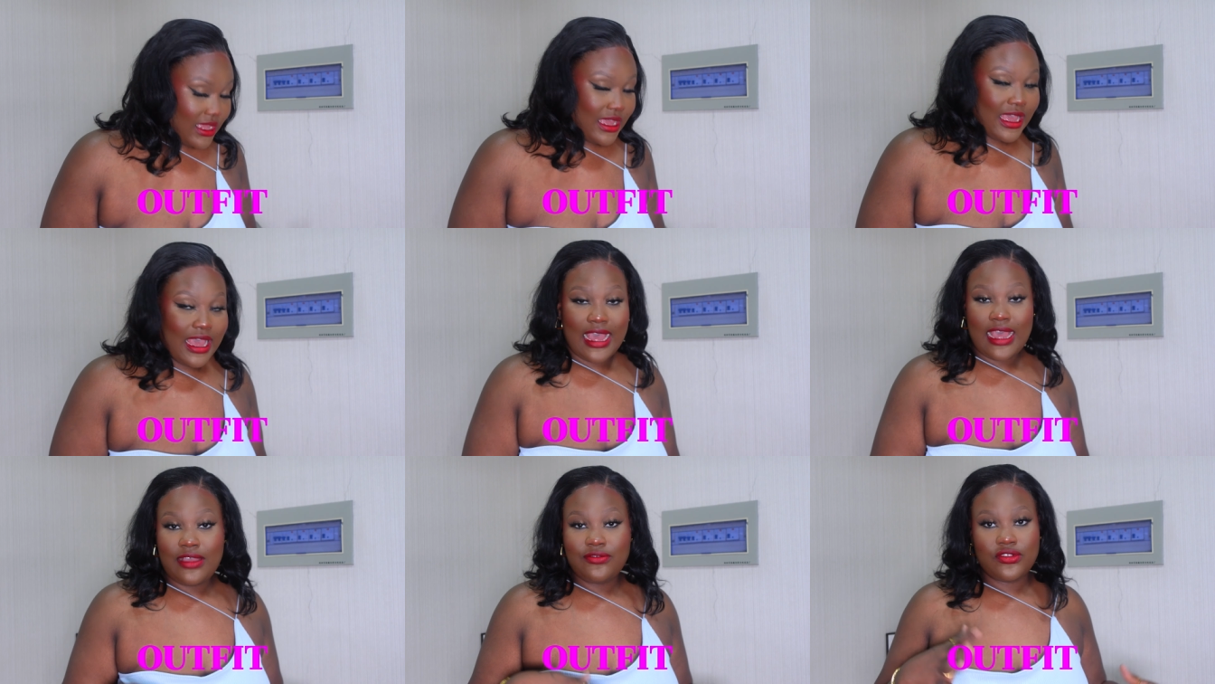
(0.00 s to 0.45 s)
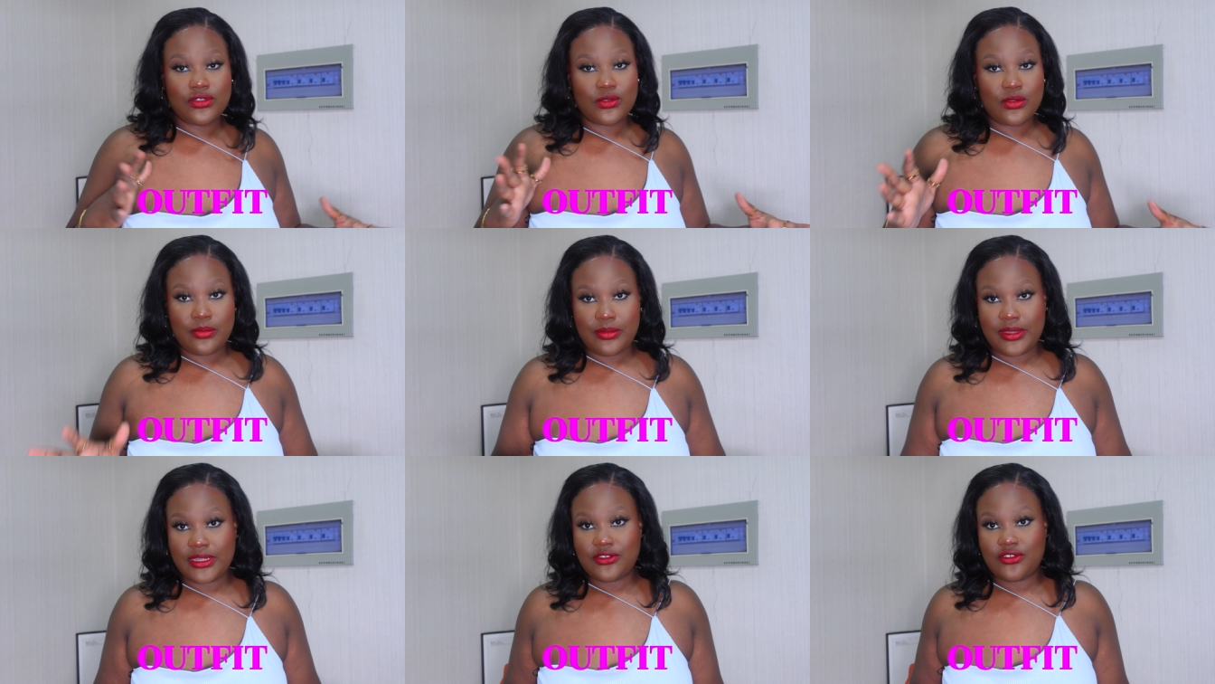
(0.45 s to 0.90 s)
I have just
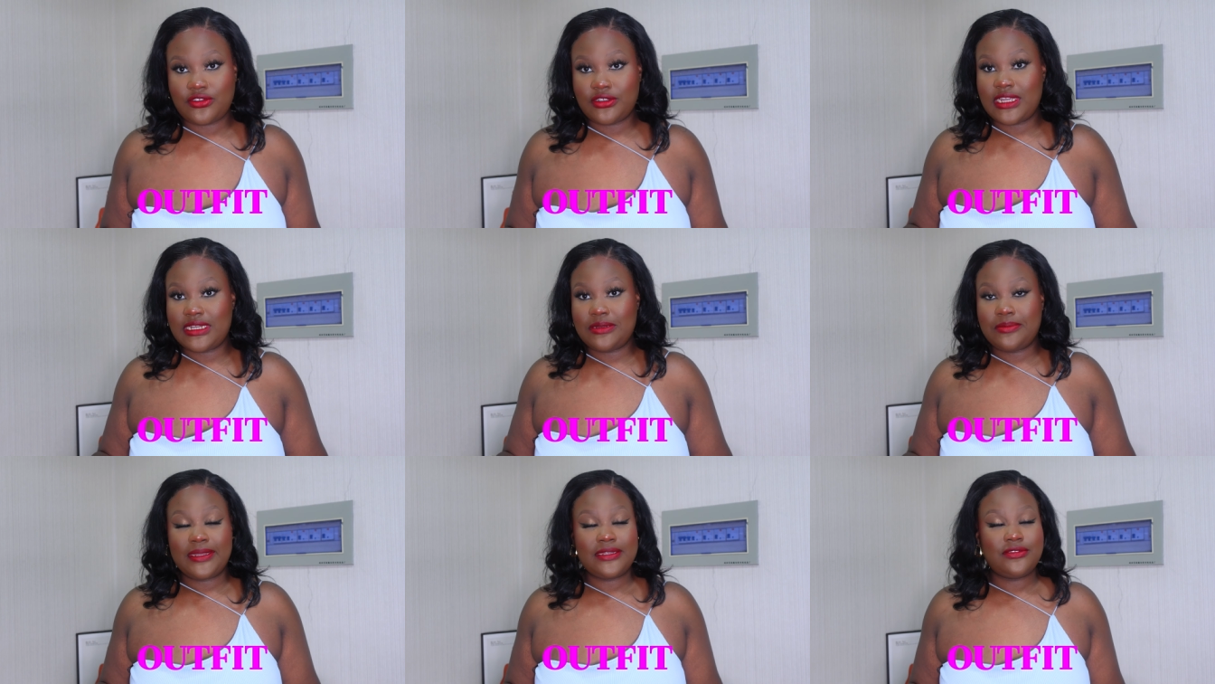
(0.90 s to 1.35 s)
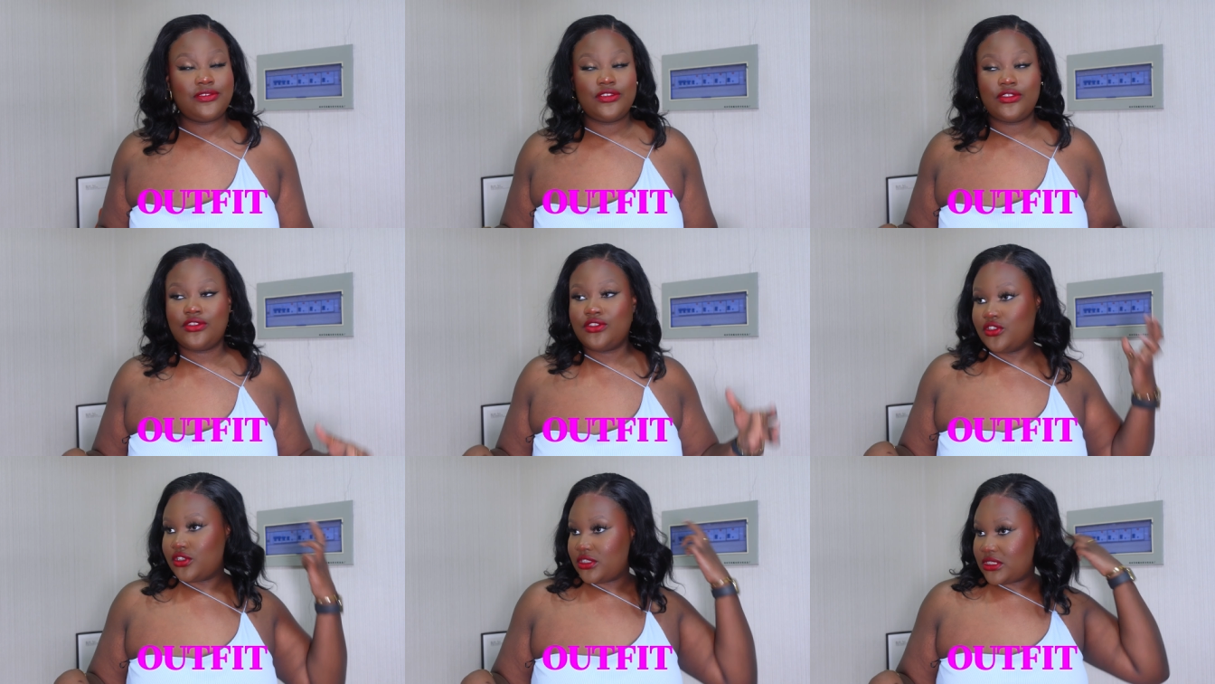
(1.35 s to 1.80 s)
one battery and battery
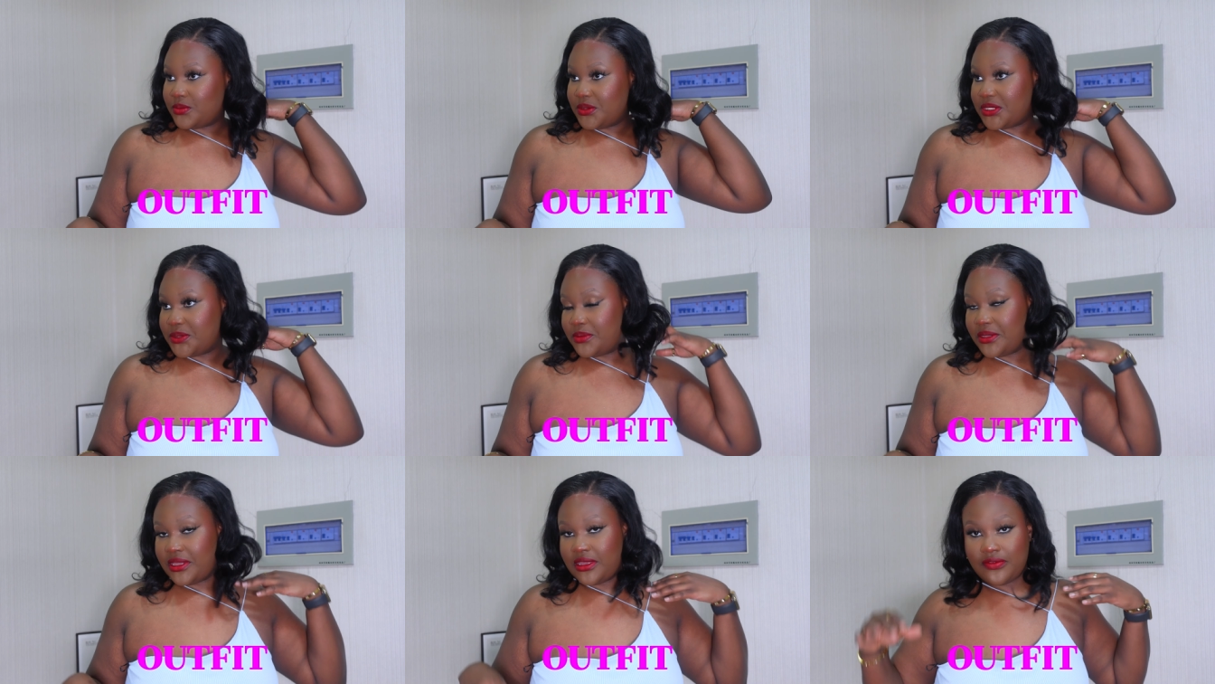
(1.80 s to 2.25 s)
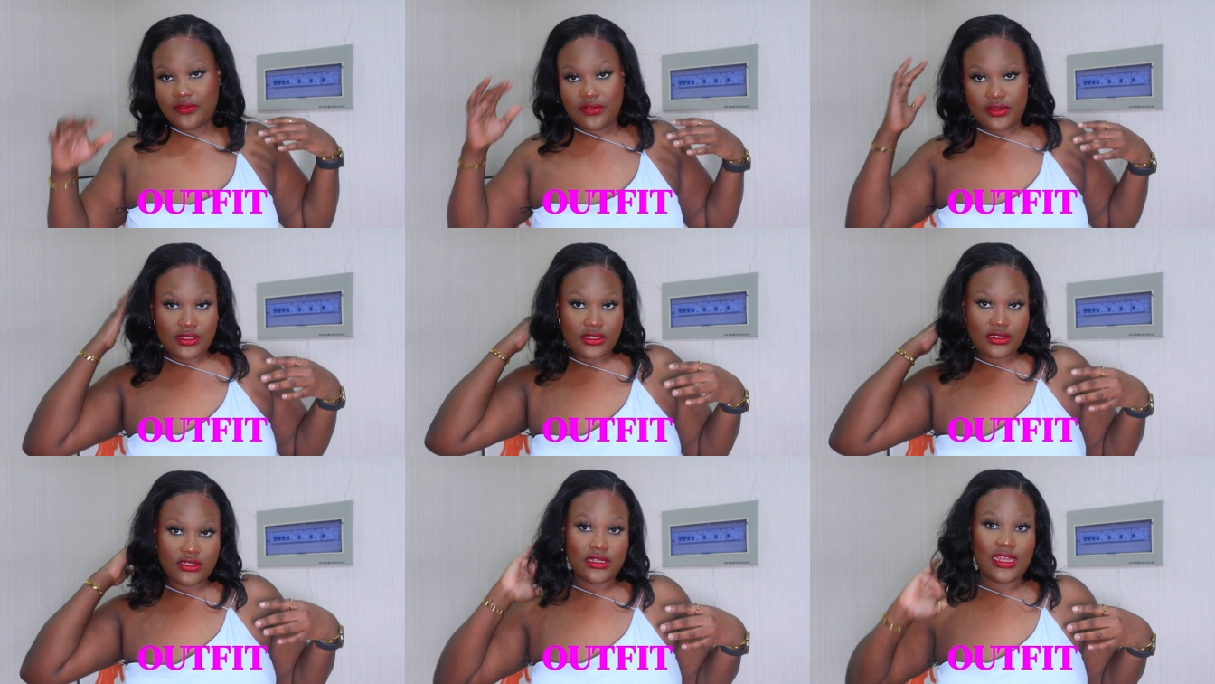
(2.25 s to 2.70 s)
is just
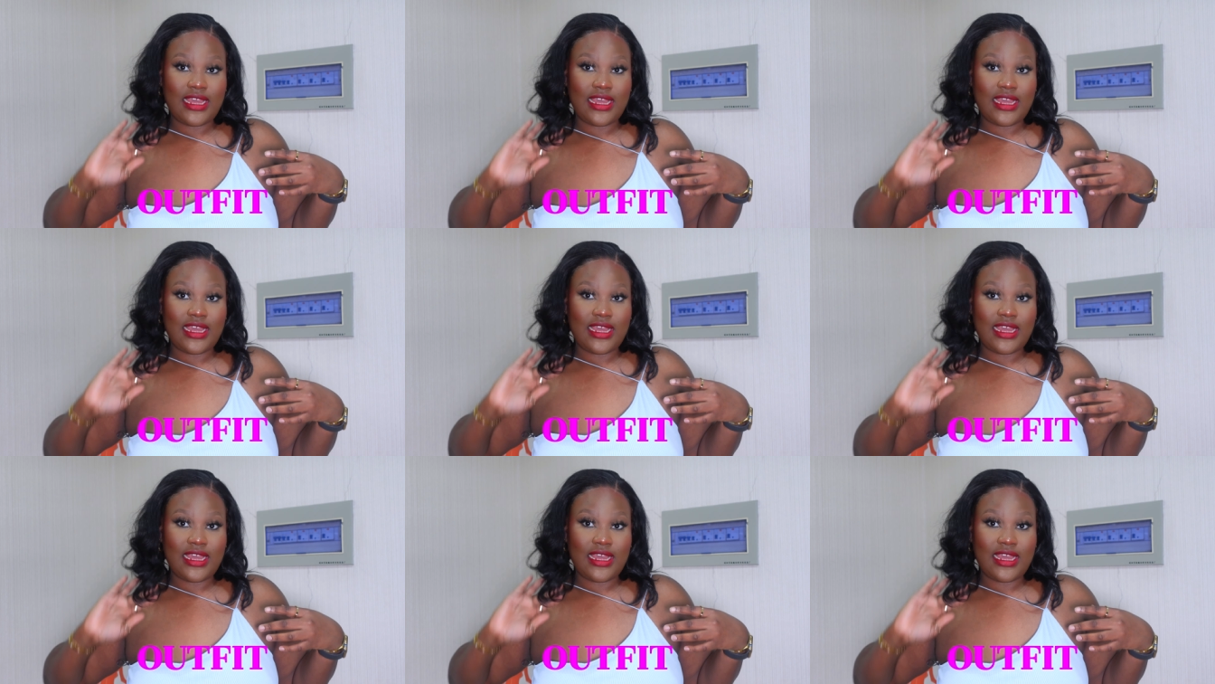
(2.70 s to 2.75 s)
misbehaving,